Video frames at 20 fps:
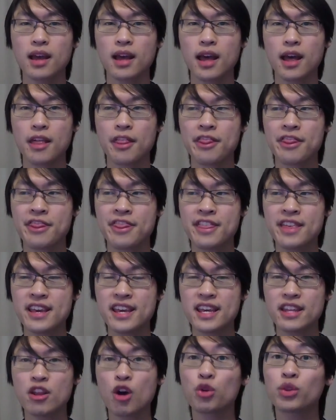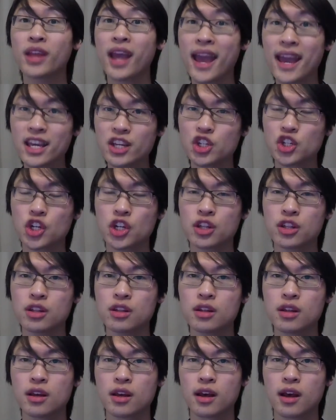the notation
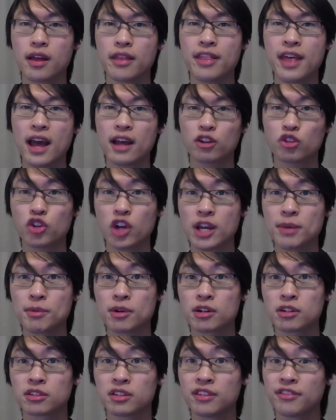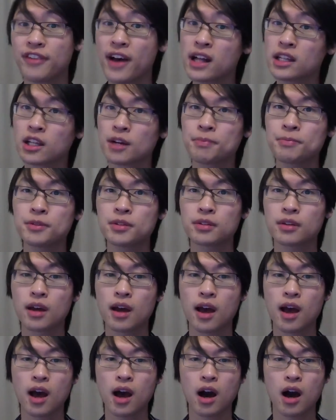that Cramer developed
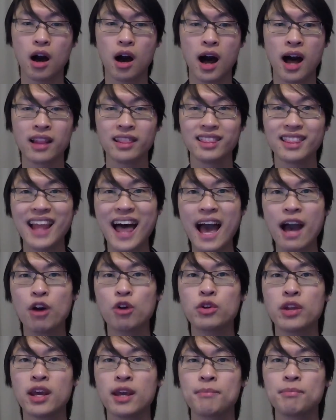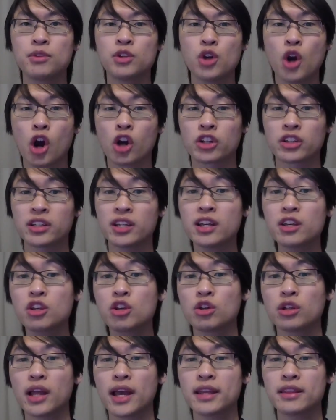allowed him to
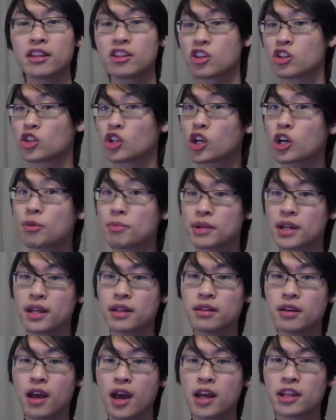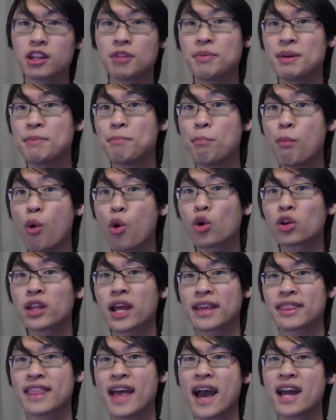articulate the determinant to be more
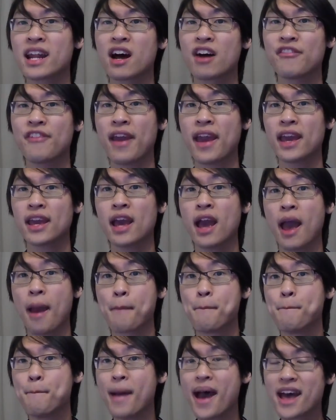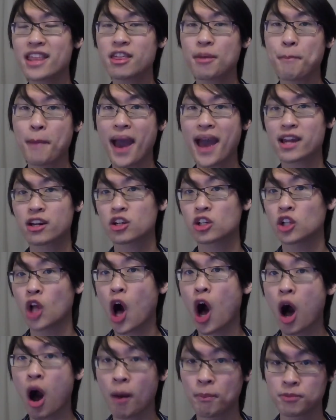like that of a mathematical
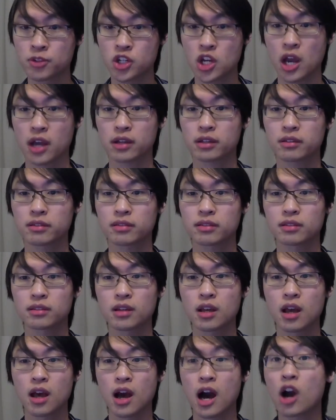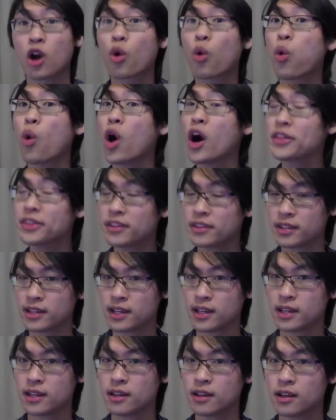object, a
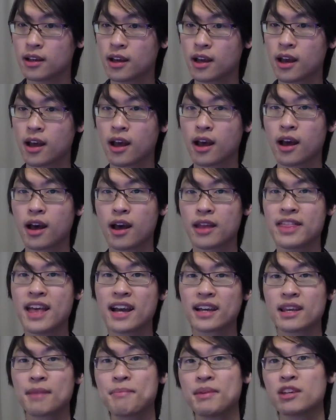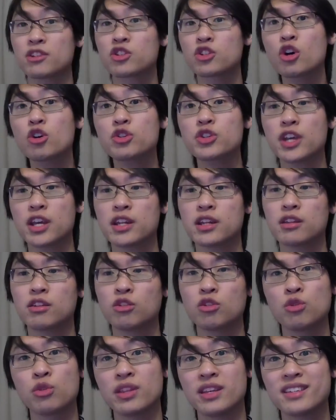quantity that can be associated
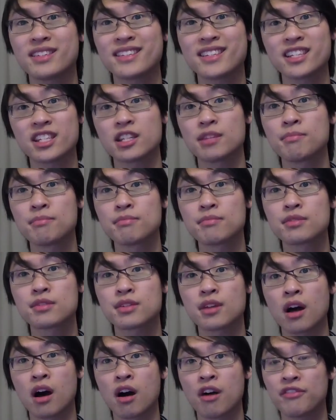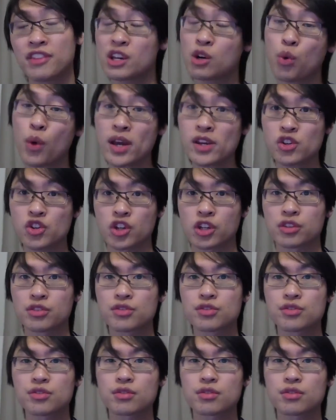to these systems of equations.